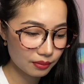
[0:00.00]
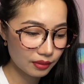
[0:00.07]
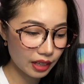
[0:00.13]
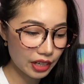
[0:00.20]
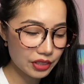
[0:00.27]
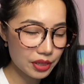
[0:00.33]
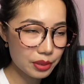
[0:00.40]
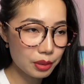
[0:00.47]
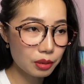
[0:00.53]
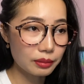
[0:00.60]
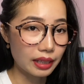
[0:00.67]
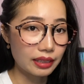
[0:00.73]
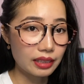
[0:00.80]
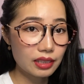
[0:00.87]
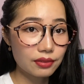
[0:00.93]
I just hope
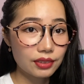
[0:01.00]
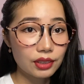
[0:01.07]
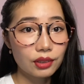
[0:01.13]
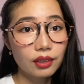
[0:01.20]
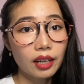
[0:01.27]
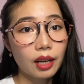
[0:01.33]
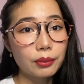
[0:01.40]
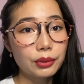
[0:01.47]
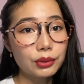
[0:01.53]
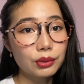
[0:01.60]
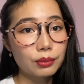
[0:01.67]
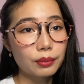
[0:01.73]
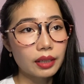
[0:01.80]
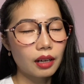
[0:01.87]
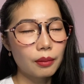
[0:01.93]
that this video helped you to
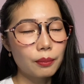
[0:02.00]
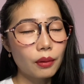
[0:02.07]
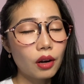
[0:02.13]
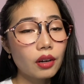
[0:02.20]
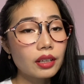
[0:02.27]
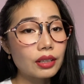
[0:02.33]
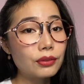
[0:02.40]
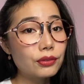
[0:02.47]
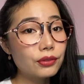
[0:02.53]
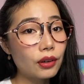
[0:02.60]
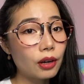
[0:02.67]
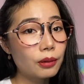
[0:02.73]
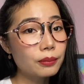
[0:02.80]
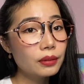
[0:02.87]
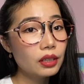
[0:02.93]
make a more
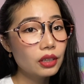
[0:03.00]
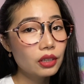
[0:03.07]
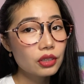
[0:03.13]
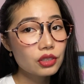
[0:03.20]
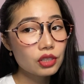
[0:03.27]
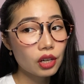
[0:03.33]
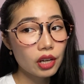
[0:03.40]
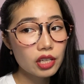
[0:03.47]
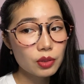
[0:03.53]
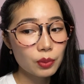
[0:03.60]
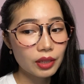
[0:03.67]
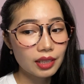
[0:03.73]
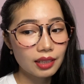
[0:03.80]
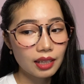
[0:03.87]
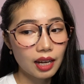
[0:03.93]
informed choice
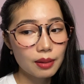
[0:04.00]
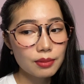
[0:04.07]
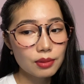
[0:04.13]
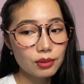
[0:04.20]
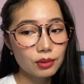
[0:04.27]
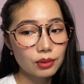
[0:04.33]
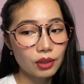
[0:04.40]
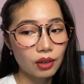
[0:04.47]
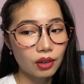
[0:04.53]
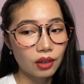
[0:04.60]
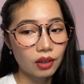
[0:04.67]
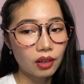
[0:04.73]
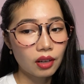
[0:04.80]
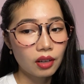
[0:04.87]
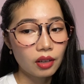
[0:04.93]
when it comes to
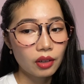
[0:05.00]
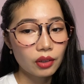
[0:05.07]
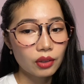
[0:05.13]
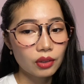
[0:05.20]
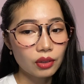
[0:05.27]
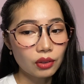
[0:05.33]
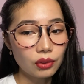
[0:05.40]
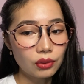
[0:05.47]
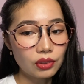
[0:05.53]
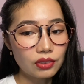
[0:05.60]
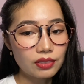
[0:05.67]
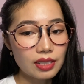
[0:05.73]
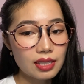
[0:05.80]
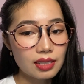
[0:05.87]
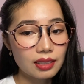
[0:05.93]
your
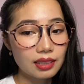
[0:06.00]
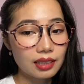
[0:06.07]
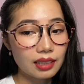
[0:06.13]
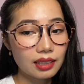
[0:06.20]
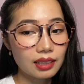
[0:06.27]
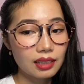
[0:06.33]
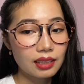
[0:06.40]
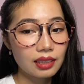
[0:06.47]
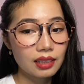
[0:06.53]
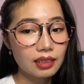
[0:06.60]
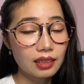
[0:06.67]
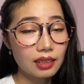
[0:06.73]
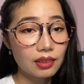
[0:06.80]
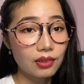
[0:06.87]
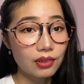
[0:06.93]
university
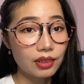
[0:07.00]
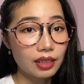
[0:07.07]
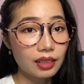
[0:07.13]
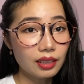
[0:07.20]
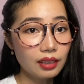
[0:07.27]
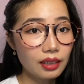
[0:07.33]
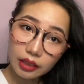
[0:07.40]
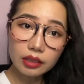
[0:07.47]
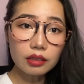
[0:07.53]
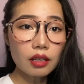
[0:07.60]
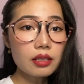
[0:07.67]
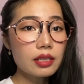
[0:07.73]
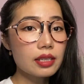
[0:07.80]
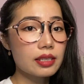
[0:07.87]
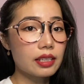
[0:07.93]
degree. This
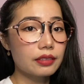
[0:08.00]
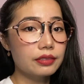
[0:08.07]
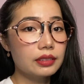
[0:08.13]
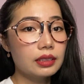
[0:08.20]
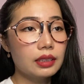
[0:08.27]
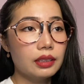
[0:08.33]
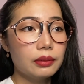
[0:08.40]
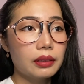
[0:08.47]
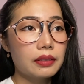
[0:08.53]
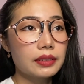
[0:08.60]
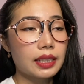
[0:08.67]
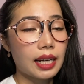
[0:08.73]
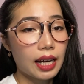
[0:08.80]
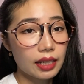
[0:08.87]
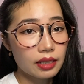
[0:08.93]
course is definitely one of
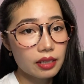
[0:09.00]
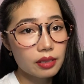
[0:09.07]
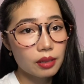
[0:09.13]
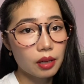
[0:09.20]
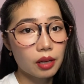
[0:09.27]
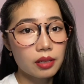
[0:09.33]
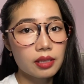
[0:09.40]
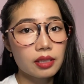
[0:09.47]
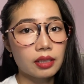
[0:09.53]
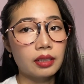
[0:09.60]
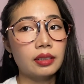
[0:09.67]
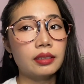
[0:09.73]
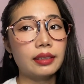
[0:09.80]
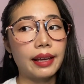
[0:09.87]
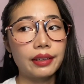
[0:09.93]
the hardest courses
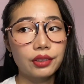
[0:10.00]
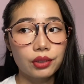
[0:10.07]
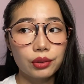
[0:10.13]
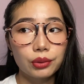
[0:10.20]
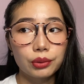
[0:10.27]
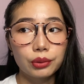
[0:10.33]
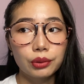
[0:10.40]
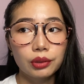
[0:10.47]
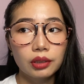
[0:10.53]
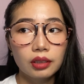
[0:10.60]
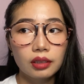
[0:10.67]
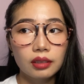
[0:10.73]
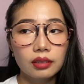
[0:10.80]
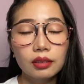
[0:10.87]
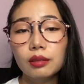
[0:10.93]
in NTU,
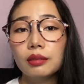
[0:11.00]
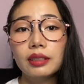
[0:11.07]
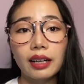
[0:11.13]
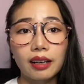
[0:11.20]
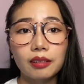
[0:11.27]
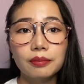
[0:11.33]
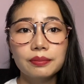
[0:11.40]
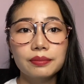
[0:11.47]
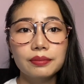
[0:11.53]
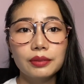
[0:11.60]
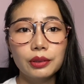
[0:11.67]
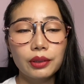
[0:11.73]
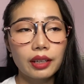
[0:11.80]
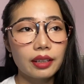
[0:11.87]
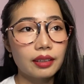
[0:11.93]
no doubt.
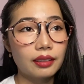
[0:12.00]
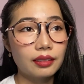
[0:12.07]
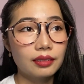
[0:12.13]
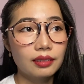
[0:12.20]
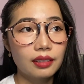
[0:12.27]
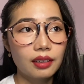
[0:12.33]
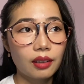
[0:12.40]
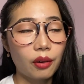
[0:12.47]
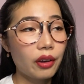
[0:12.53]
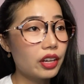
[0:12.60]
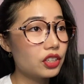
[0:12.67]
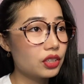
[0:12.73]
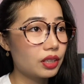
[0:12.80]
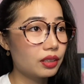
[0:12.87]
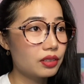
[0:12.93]
You can go
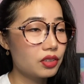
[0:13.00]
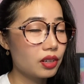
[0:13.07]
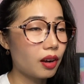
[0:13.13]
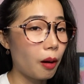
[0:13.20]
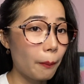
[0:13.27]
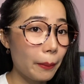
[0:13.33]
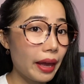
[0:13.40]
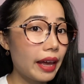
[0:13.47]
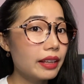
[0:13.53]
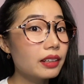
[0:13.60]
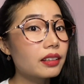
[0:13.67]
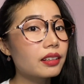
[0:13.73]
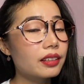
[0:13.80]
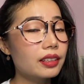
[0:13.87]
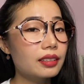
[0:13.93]
and compare
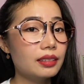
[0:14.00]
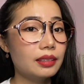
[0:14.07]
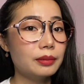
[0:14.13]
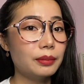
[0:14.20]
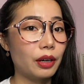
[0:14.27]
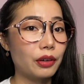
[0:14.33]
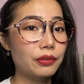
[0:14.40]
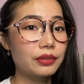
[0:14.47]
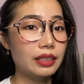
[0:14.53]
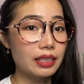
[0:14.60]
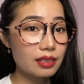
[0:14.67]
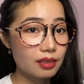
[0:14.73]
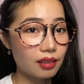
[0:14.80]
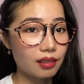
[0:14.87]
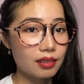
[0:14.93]
the curriculum of
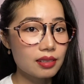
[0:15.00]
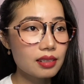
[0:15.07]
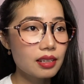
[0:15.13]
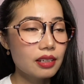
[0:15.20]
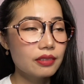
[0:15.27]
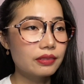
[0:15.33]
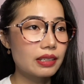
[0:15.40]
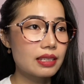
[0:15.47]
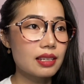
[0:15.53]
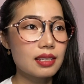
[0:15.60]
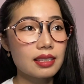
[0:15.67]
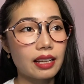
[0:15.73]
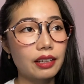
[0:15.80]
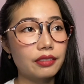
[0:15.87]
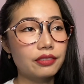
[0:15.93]
this course
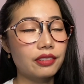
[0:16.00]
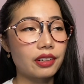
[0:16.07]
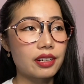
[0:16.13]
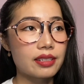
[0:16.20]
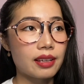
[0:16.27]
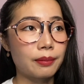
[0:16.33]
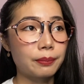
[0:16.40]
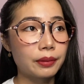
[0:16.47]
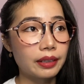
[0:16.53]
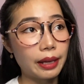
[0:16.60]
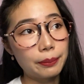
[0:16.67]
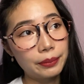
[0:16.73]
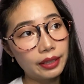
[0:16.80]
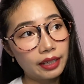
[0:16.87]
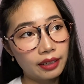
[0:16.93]
versus, like, for example,
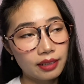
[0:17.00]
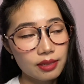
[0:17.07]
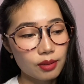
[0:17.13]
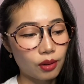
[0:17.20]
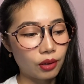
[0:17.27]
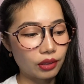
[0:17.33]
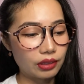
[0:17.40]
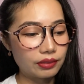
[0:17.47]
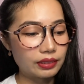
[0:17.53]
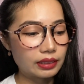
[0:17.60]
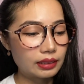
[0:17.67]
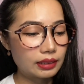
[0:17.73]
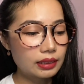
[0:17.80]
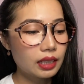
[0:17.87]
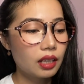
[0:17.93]
MBS or
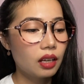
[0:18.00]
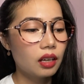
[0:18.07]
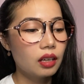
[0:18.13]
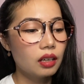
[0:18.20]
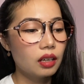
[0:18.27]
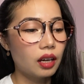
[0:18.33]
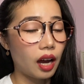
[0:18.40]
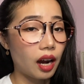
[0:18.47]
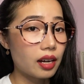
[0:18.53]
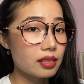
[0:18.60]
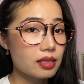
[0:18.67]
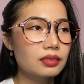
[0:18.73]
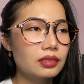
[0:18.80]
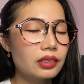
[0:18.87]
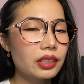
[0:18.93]
even
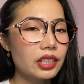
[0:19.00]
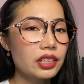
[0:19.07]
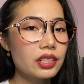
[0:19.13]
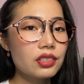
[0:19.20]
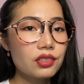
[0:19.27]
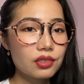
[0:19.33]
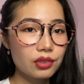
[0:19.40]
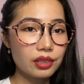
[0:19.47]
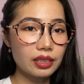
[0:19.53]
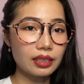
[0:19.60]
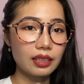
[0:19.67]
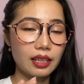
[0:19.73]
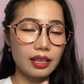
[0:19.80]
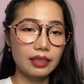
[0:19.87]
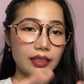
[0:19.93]
arts. You can just treat
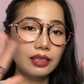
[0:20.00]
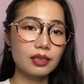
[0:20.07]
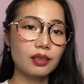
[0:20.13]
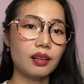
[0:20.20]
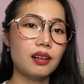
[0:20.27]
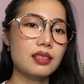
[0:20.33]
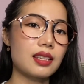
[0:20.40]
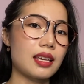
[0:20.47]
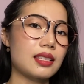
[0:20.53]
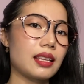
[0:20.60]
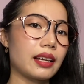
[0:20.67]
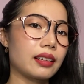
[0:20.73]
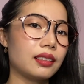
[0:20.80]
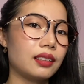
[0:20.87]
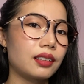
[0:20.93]
this course as
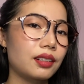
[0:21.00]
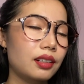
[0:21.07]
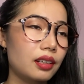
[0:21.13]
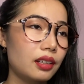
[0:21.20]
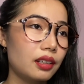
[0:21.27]
like a